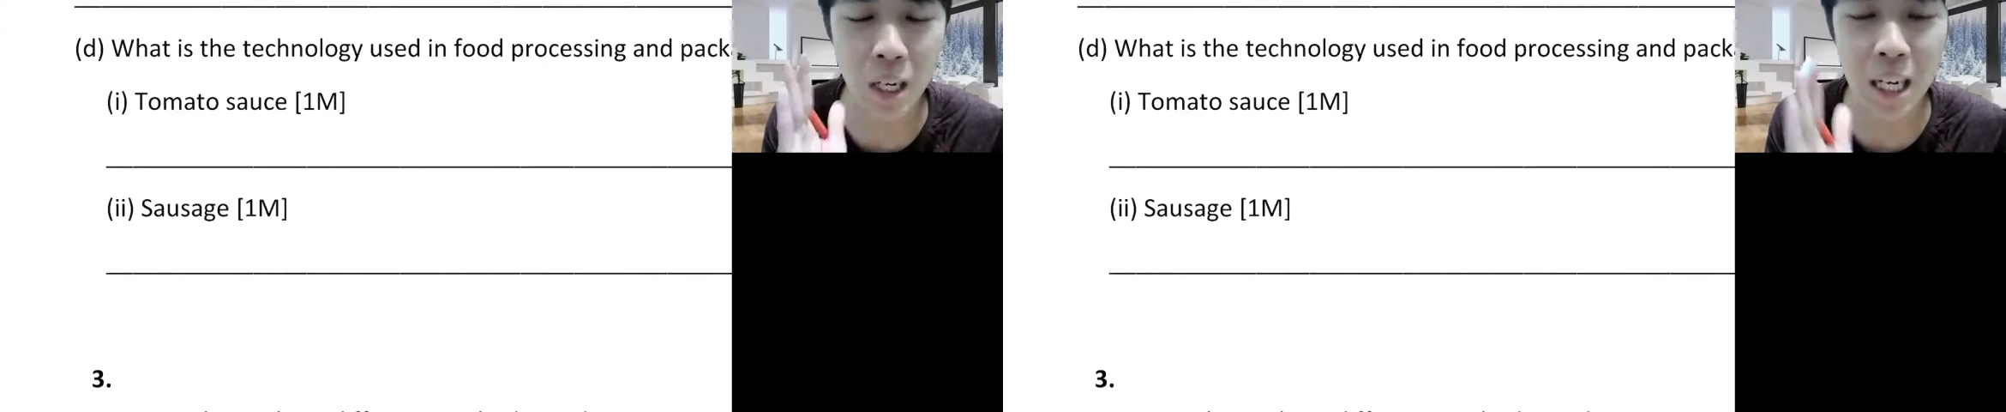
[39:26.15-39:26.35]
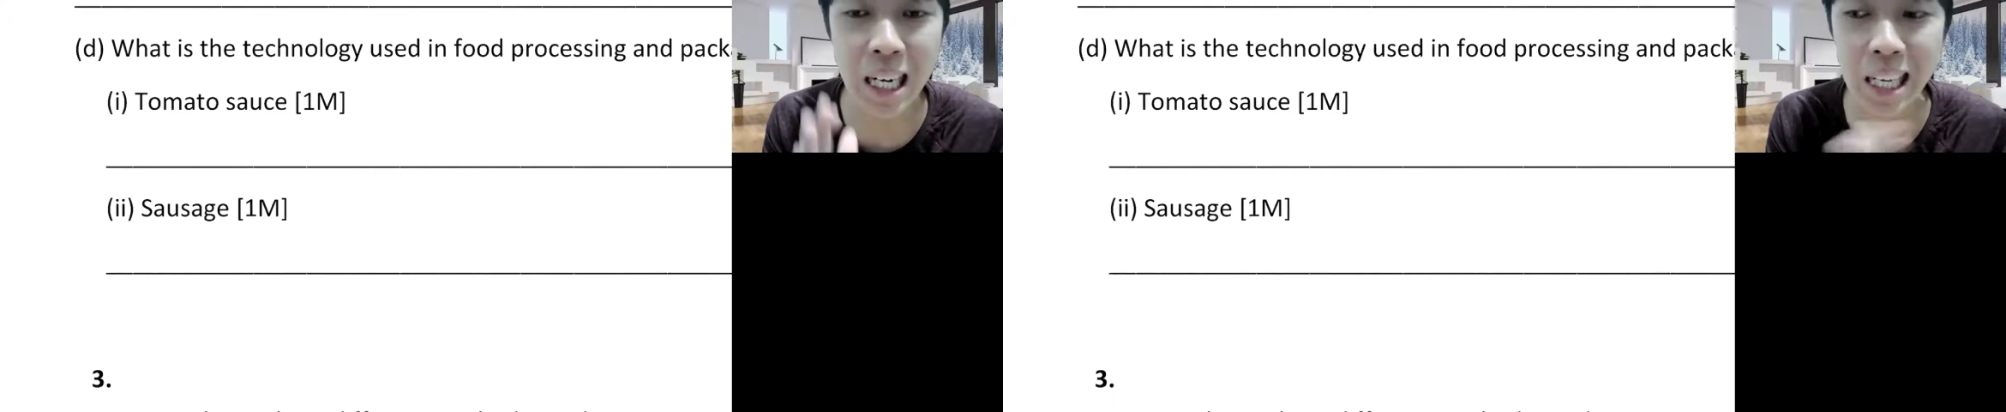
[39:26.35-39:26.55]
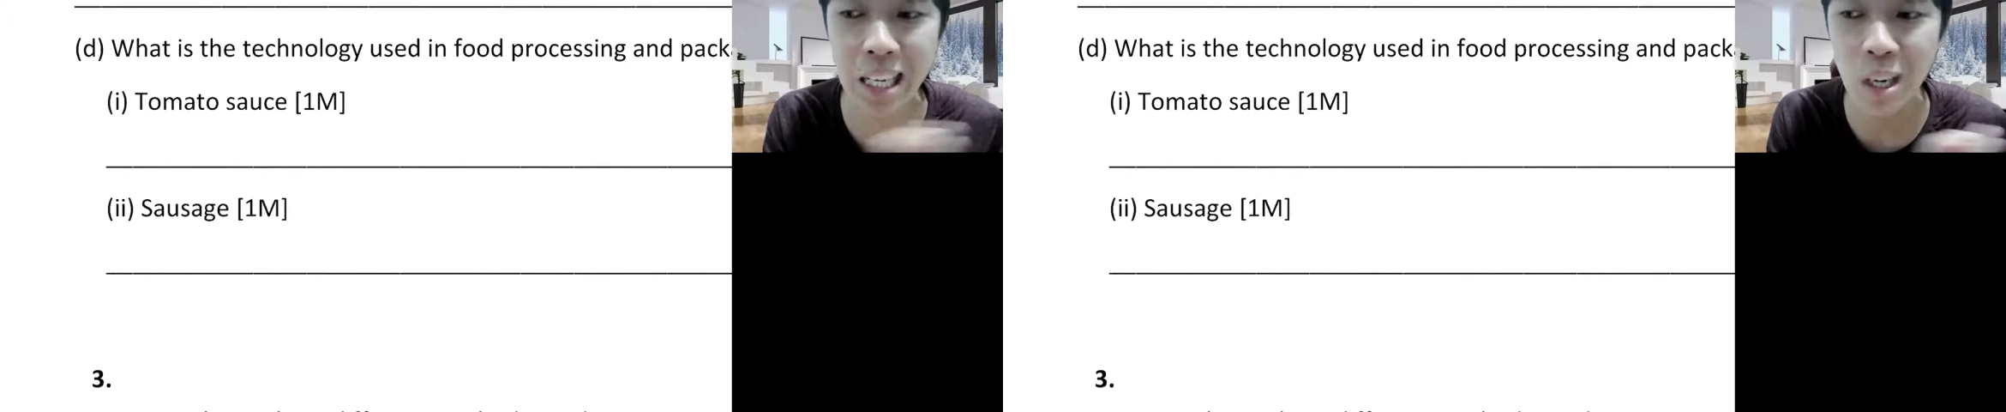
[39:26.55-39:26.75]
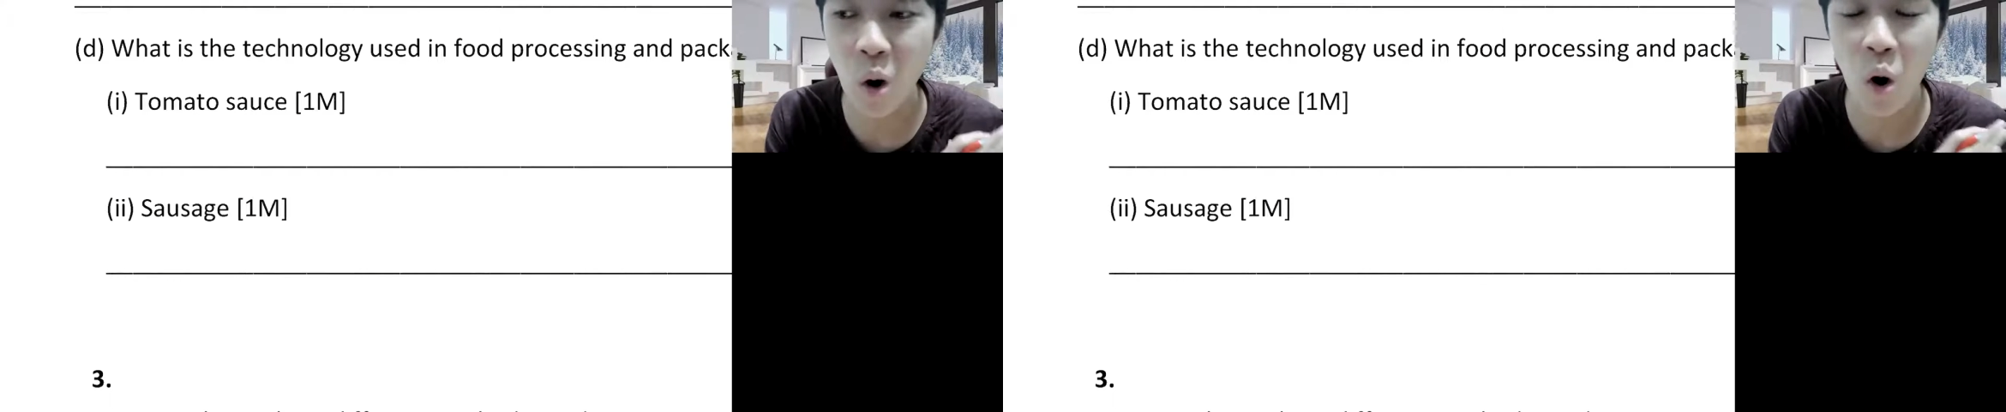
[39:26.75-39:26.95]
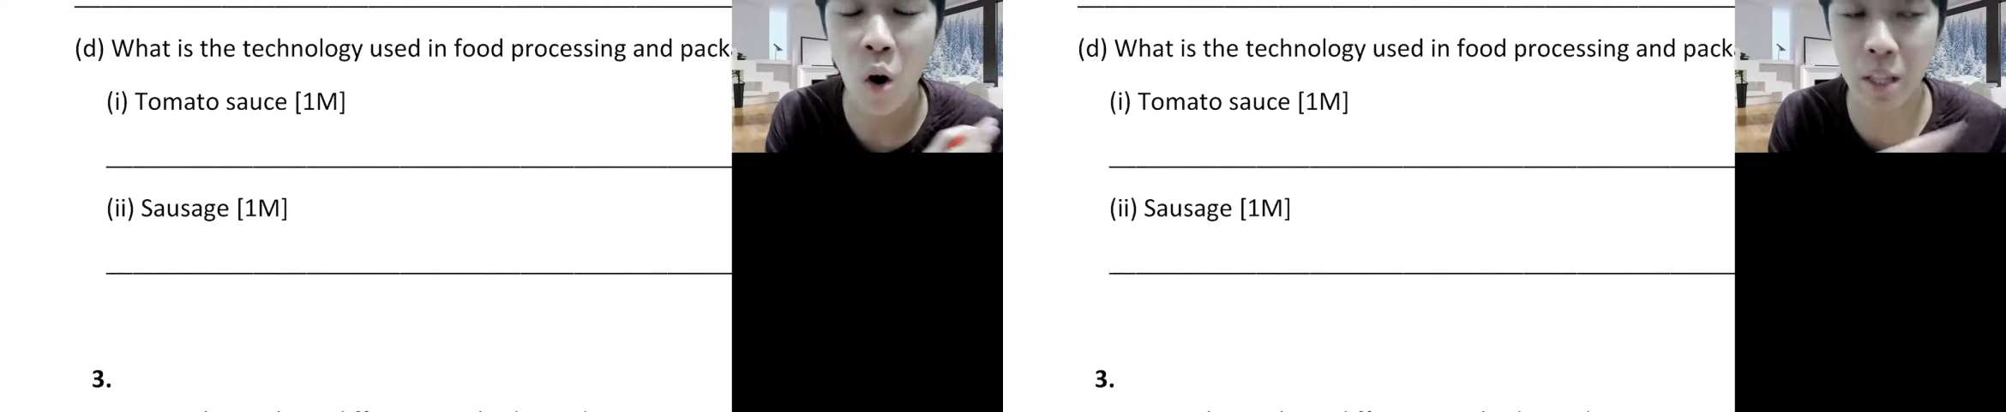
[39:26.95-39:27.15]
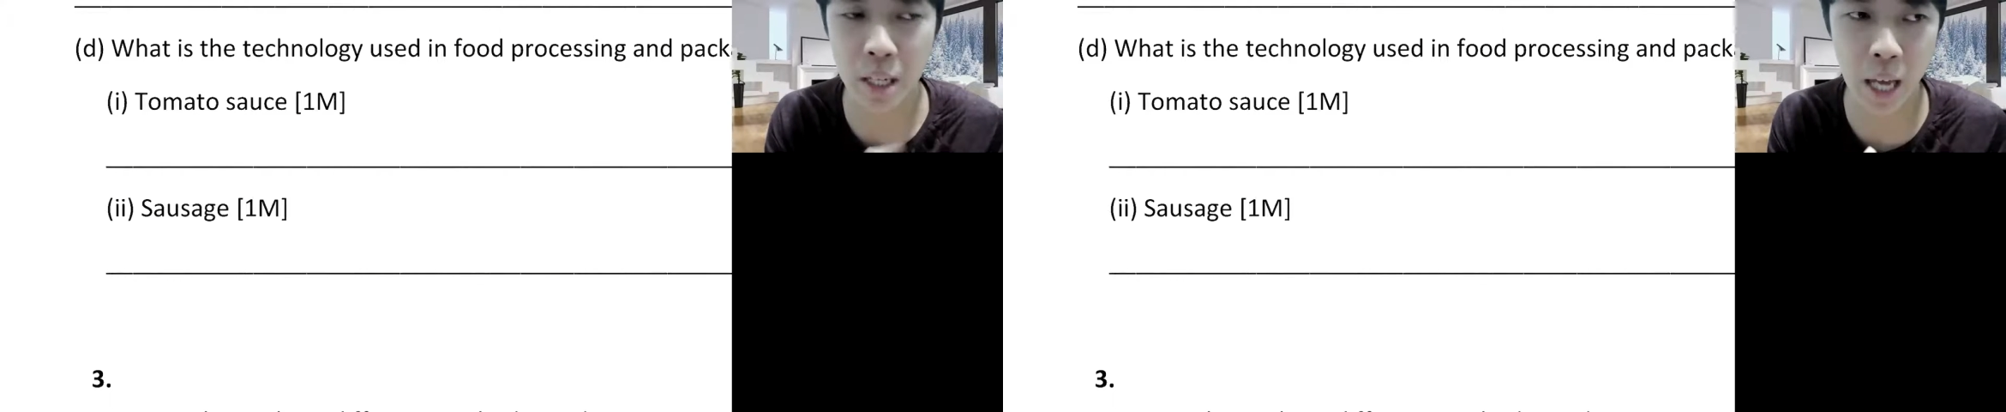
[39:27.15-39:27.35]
clear all the